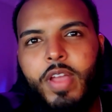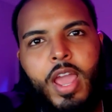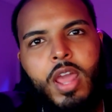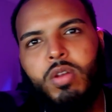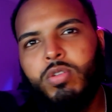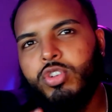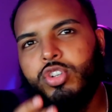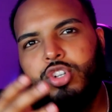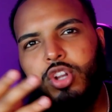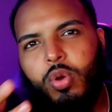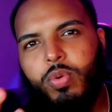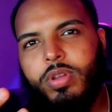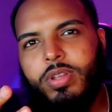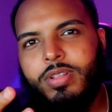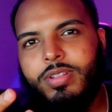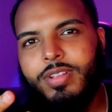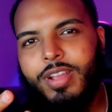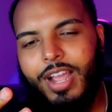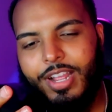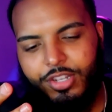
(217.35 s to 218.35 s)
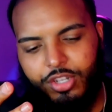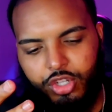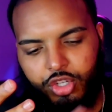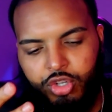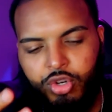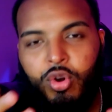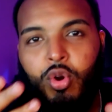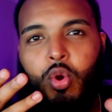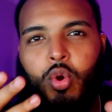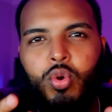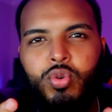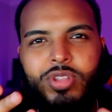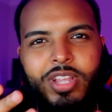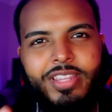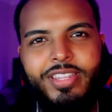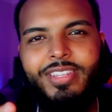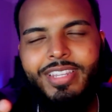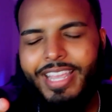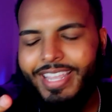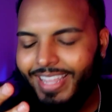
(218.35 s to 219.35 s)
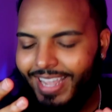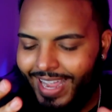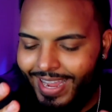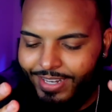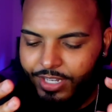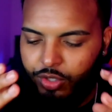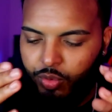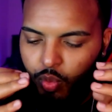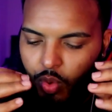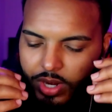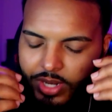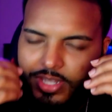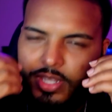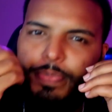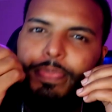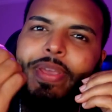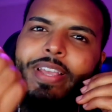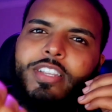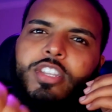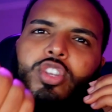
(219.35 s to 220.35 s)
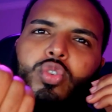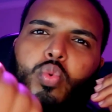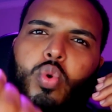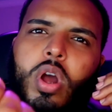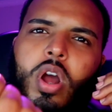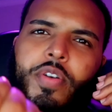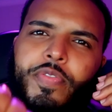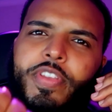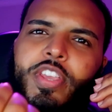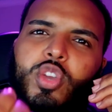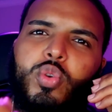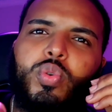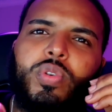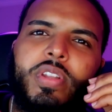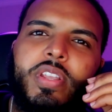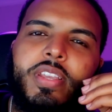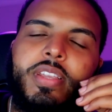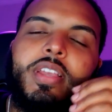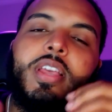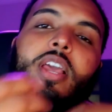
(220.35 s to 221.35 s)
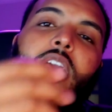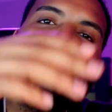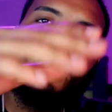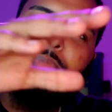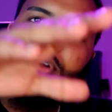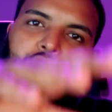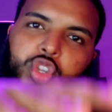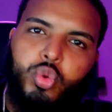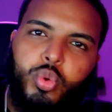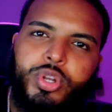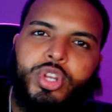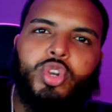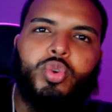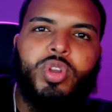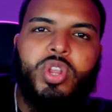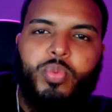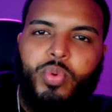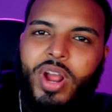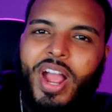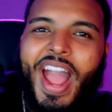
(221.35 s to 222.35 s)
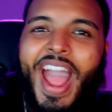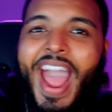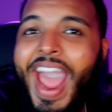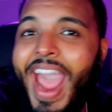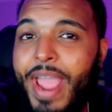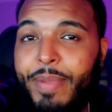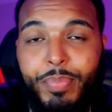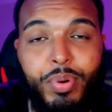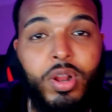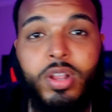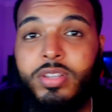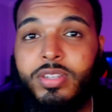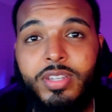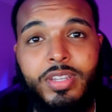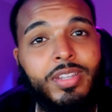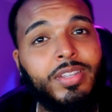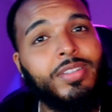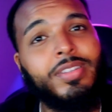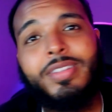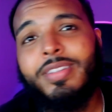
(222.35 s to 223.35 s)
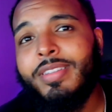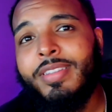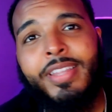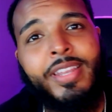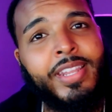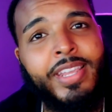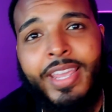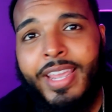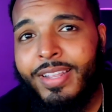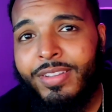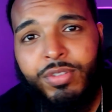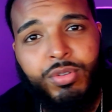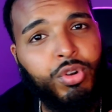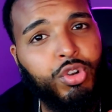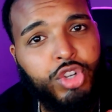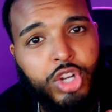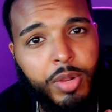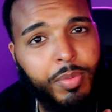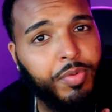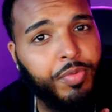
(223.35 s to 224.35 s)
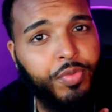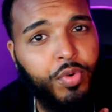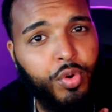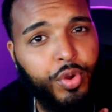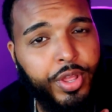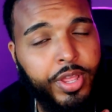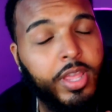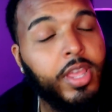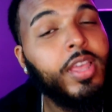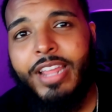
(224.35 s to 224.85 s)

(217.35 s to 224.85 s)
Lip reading: I don't show it, I just troll. That's like, I just wanted to piss you off equally, but to a degree where I personally didn't get into no trouble for it.